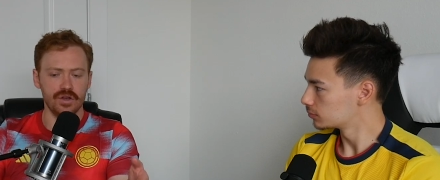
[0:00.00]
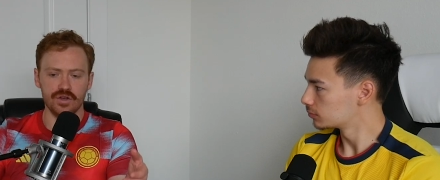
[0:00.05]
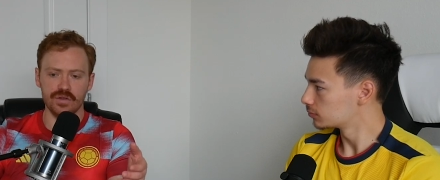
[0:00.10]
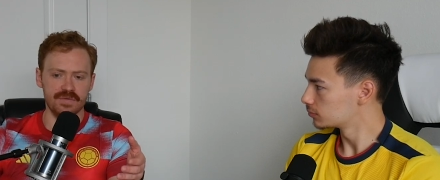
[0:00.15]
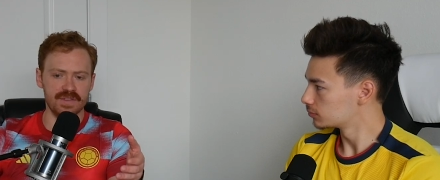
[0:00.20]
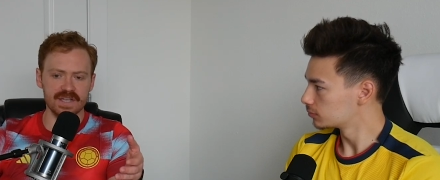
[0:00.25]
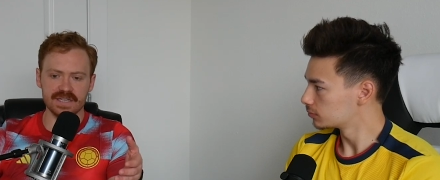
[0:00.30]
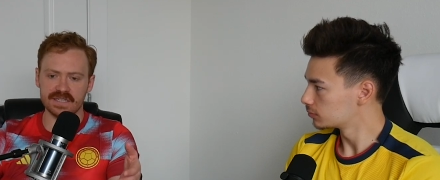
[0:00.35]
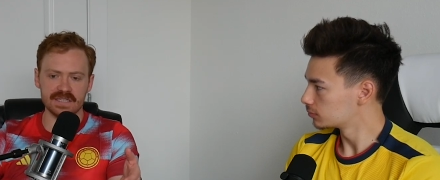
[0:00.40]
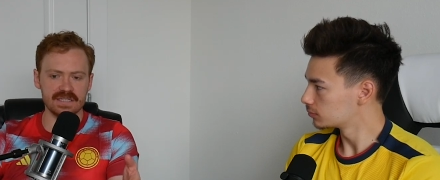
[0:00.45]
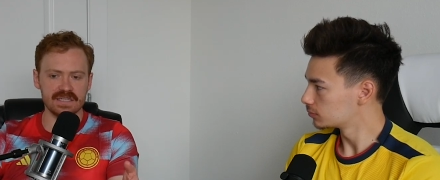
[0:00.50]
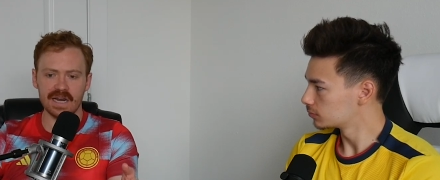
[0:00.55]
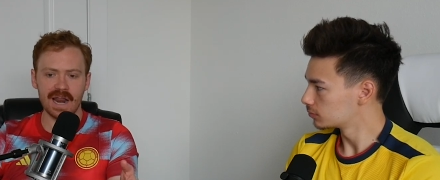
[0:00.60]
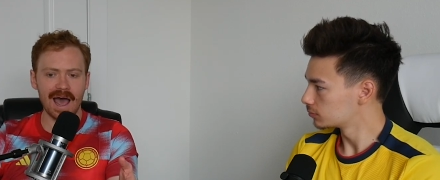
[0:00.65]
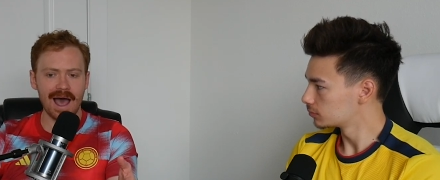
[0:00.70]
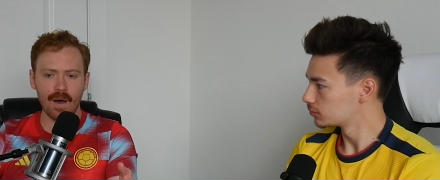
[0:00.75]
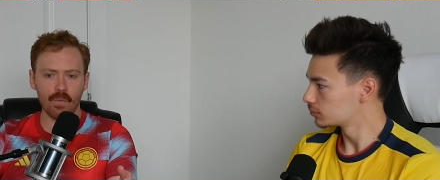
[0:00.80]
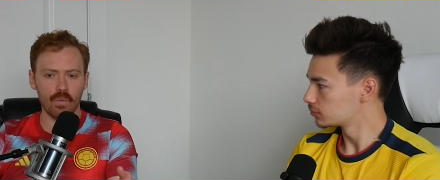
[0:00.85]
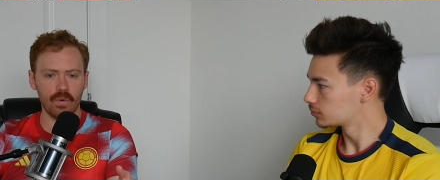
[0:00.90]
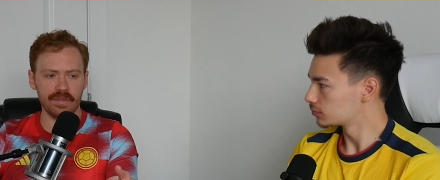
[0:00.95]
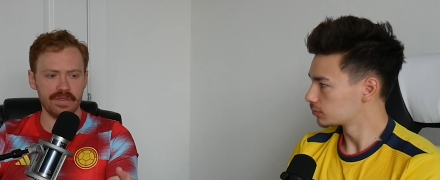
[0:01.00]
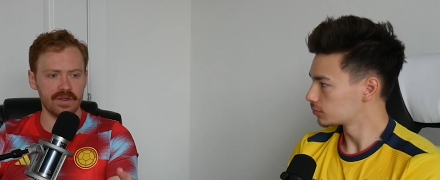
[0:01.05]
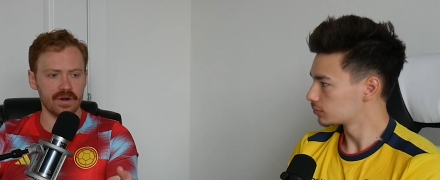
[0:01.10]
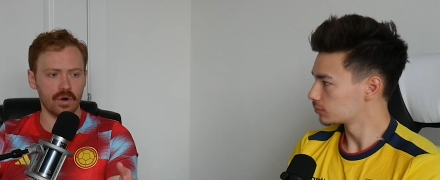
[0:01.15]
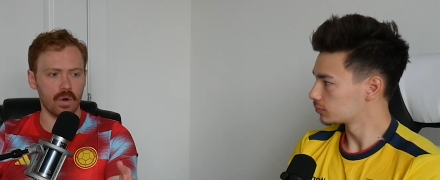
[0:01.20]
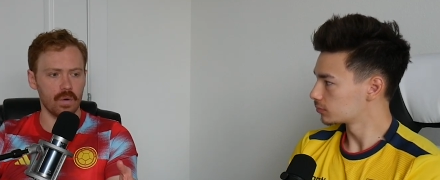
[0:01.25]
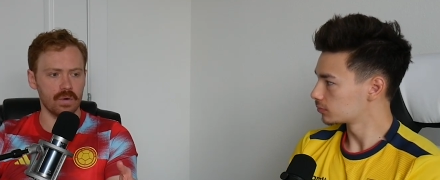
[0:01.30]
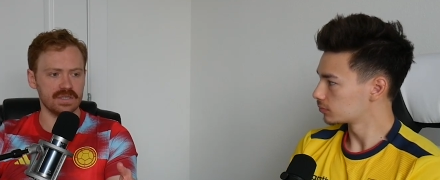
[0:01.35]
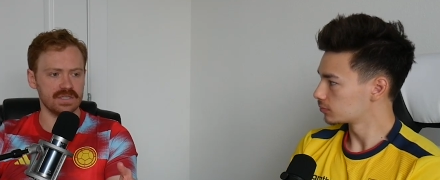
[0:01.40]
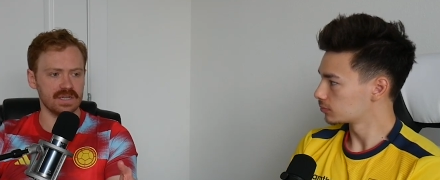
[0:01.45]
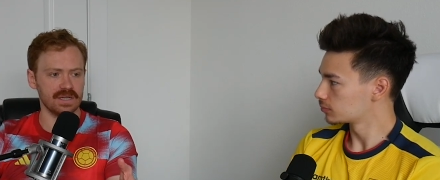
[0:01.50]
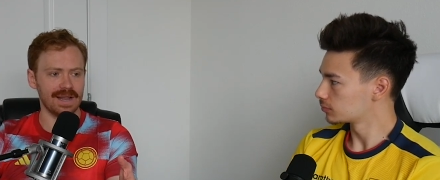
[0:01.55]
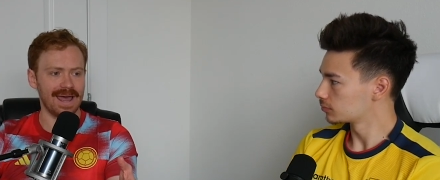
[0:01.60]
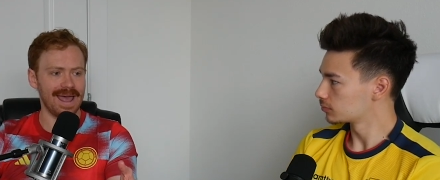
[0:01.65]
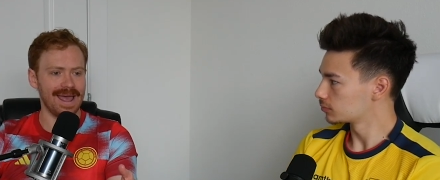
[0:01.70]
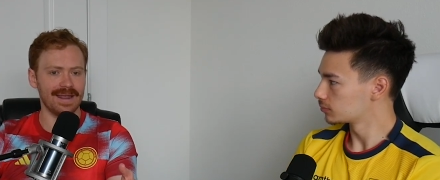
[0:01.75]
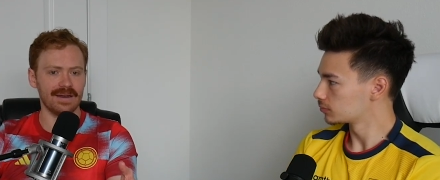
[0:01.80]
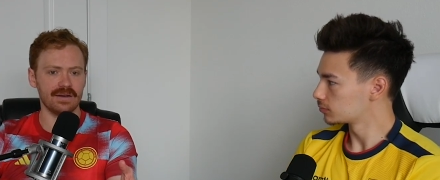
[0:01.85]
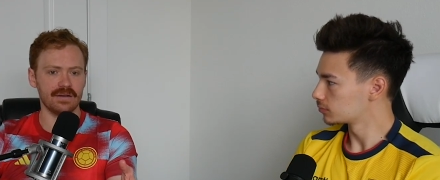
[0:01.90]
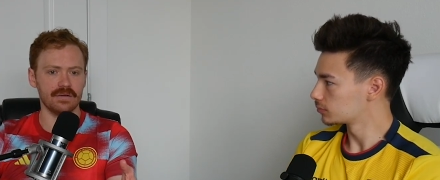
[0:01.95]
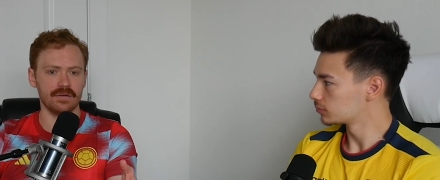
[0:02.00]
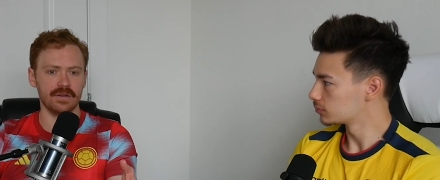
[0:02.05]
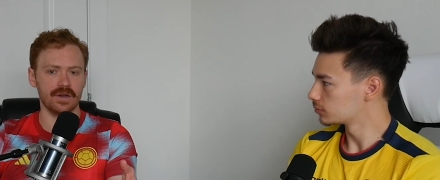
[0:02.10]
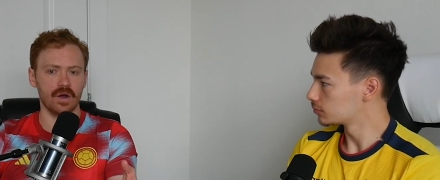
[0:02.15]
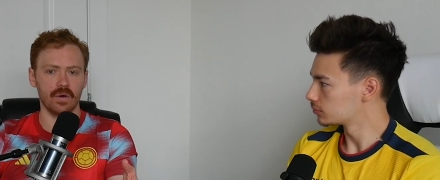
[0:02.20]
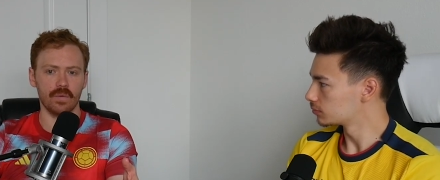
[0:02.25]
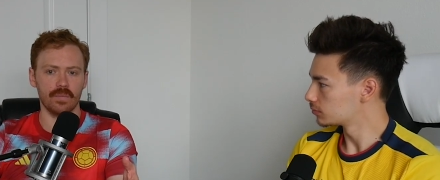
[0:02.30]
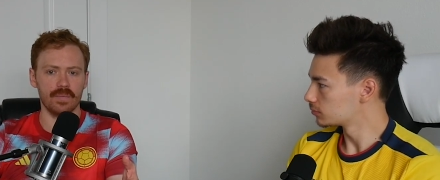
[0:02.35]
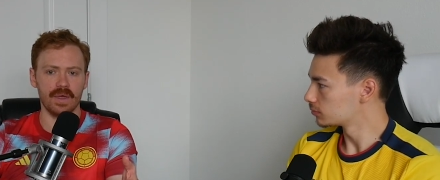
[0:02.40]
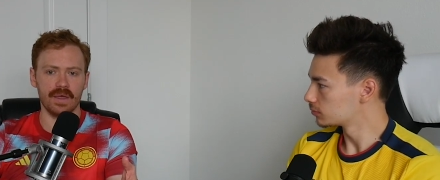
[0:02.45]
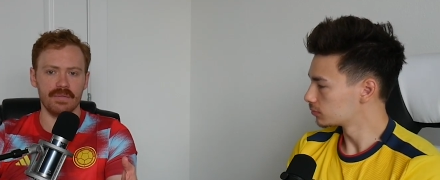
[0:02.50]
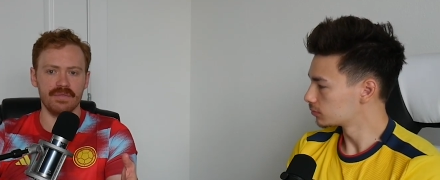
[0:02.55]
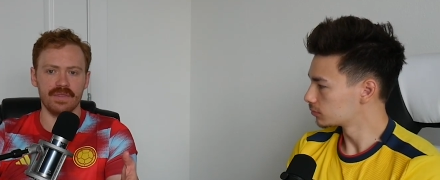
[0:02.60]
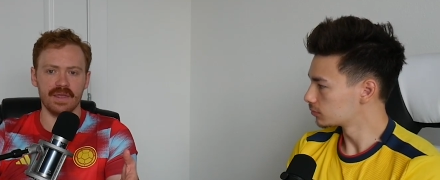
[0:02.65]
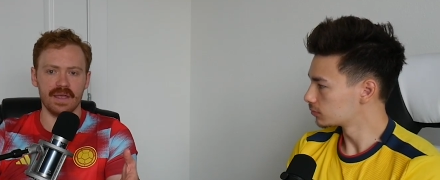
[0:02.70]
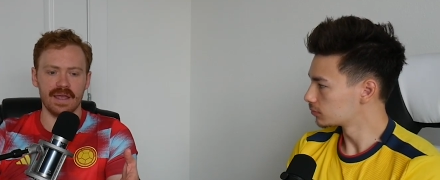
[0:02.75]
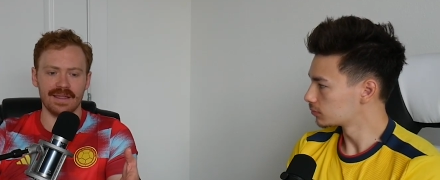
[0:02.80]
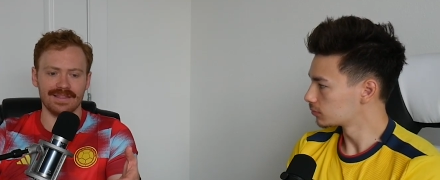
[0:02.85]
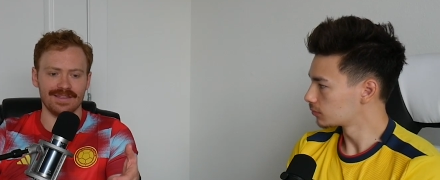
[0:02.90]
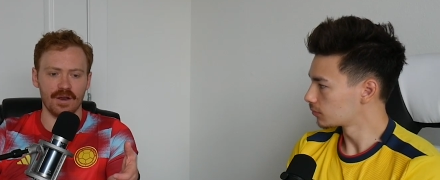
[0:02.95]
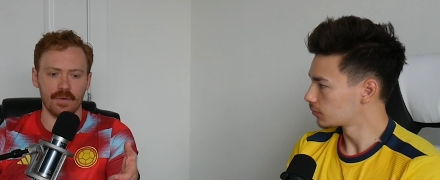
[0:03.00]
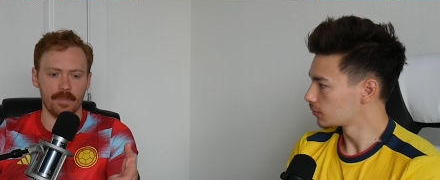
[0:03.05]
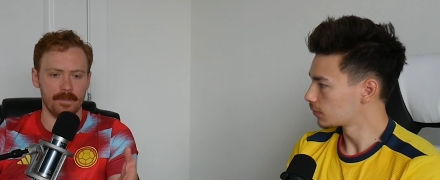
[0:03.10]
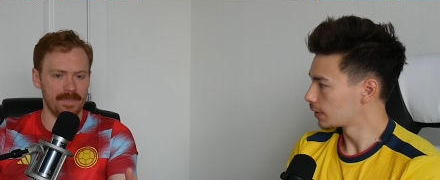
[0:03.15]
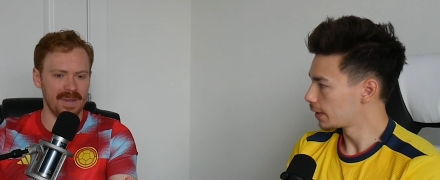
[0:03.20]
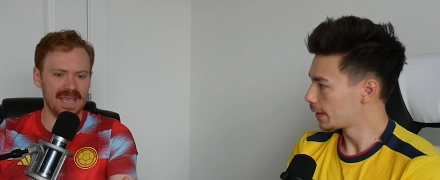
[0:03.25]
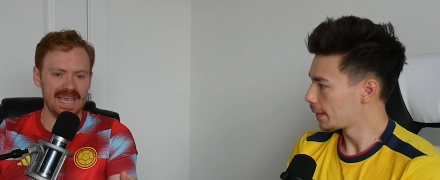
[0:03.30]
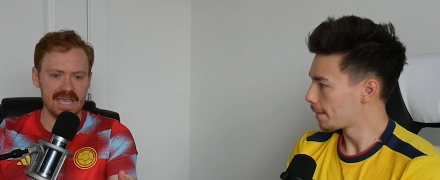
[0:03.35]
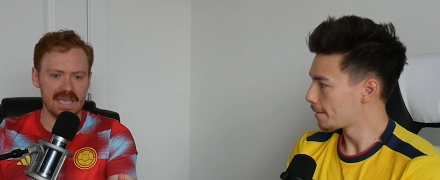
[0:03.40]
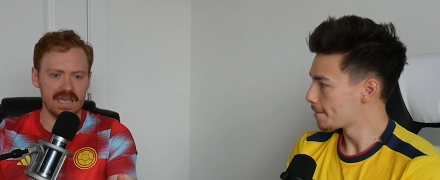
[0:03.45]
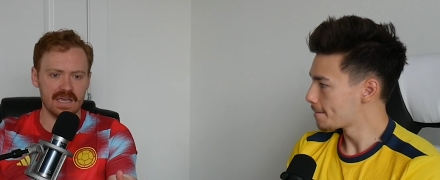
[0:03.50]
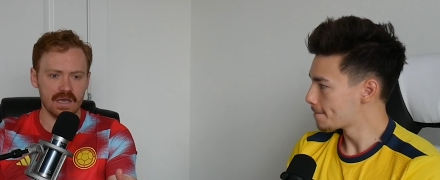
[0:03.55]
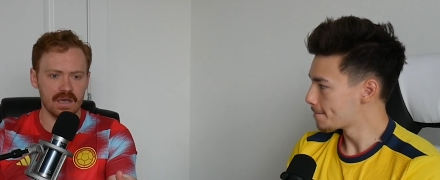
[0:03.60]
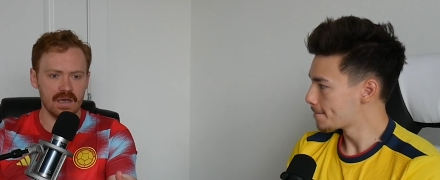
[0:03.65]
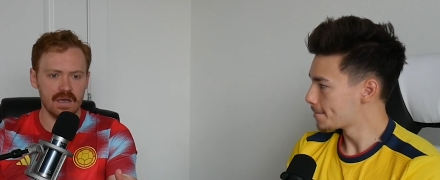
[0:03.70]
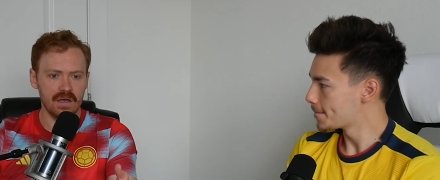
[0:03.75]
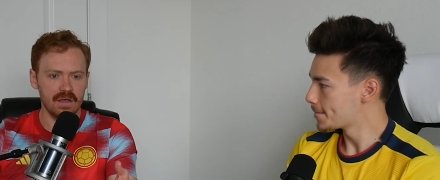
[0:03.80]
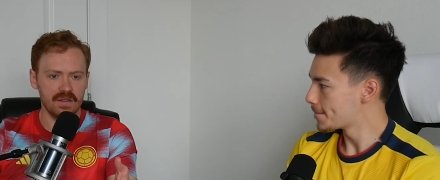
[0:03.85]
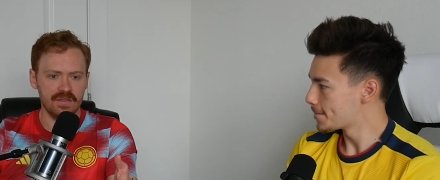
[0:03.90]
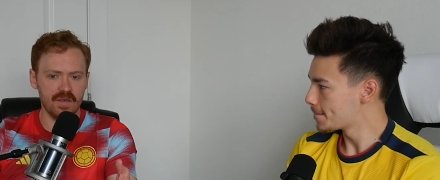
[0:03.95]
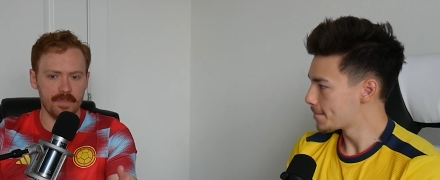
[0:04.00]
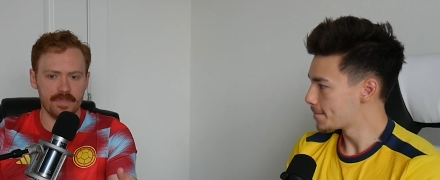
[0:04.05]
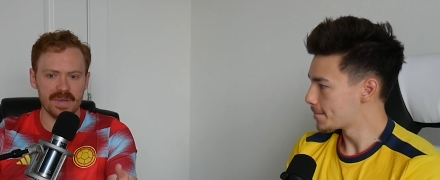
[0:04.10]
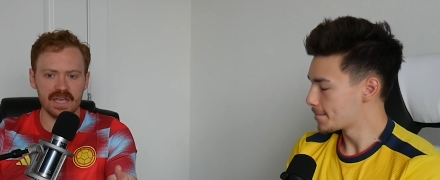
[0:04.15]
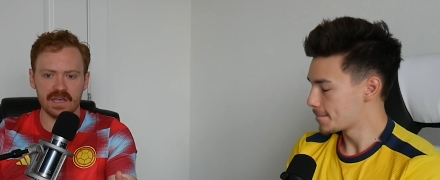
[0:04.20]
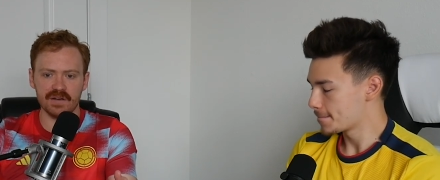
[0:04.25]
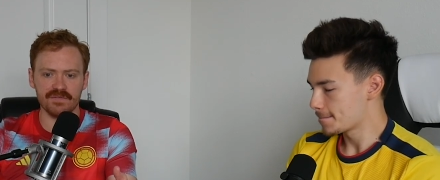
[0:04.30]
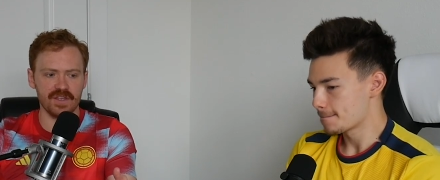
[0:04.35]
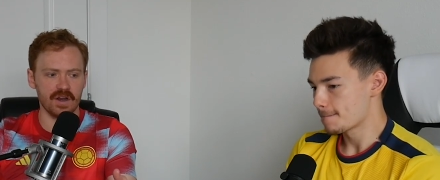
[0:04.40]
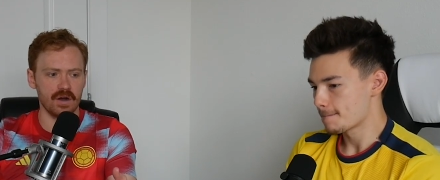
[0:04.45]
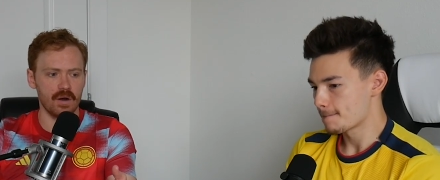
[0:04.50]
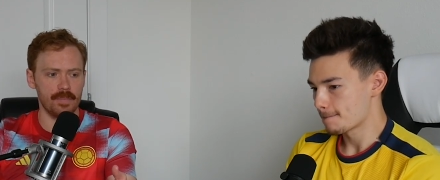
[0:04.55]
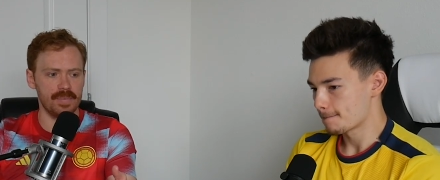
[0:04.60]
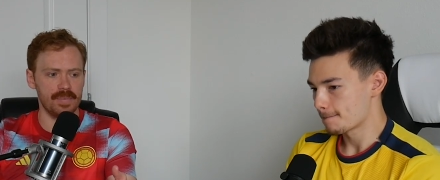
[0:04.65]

Speaker 1: this is not where they're going to land you know at their peak the peak of their